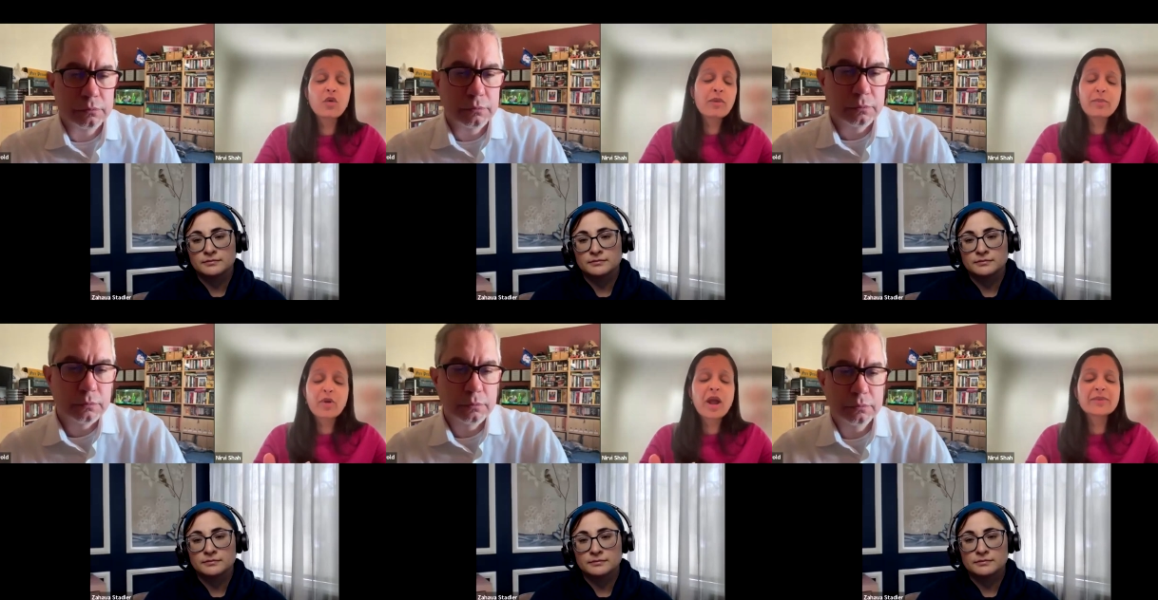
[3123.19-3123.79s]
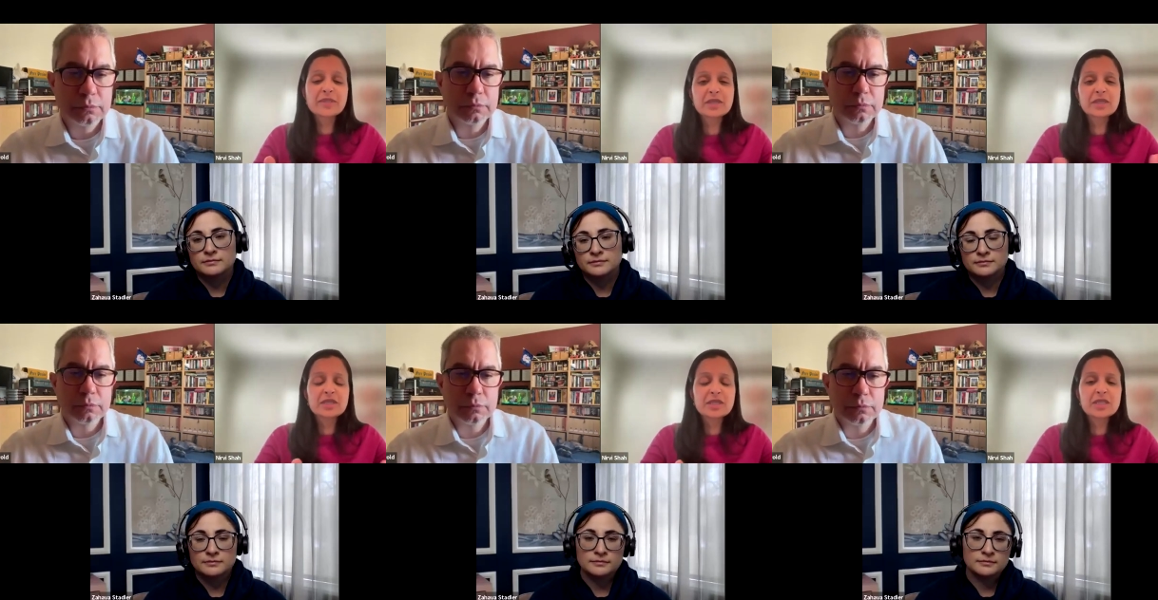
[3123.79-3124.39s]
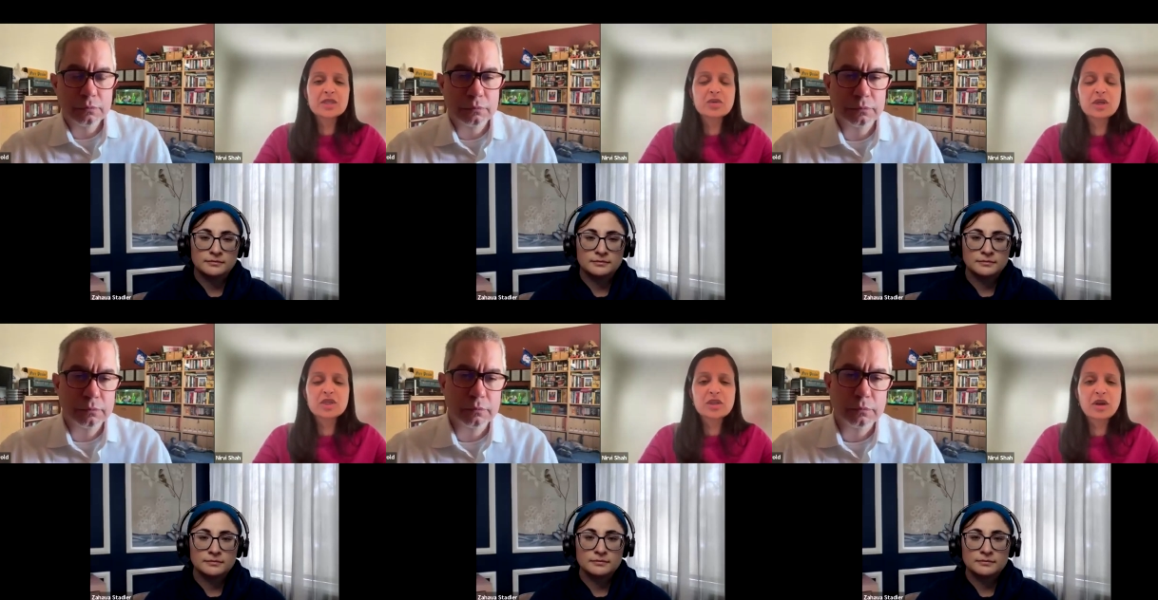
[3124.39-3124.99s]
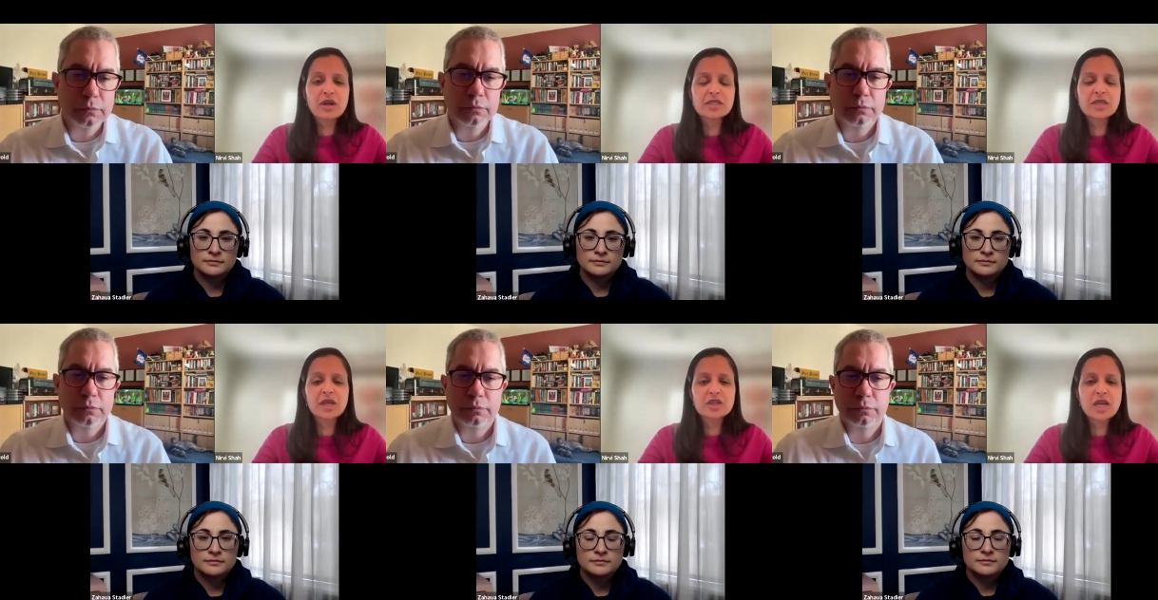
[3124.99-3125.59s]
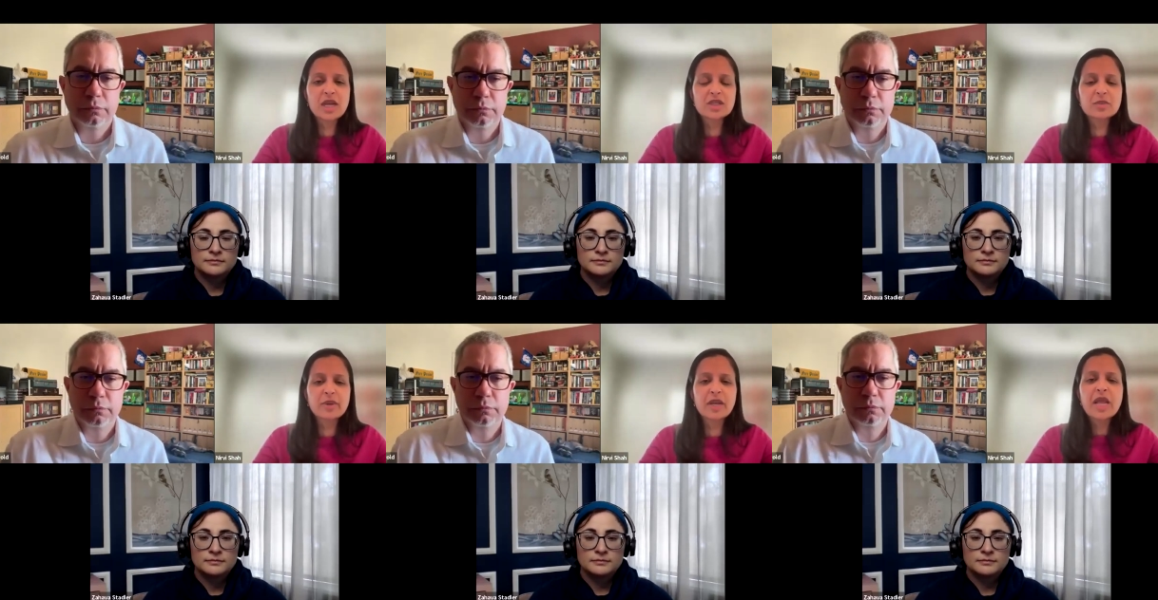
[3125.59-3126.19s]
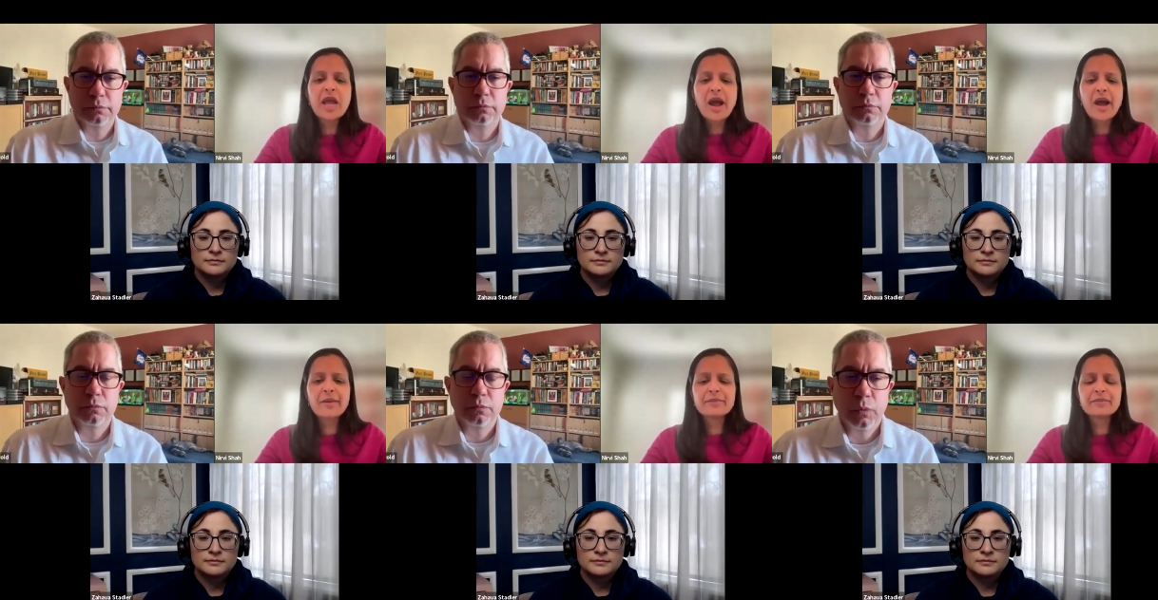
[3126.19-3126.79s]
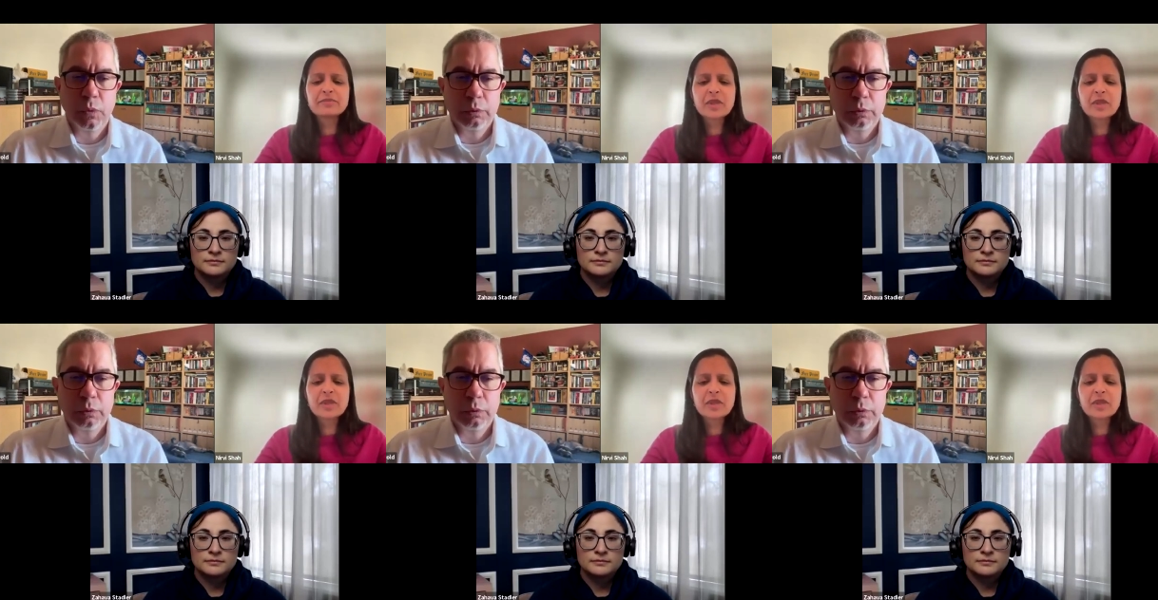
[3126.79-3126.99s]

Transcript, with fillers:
Speaker 1: or maybe perhaps the, the situation there has not changed, but um,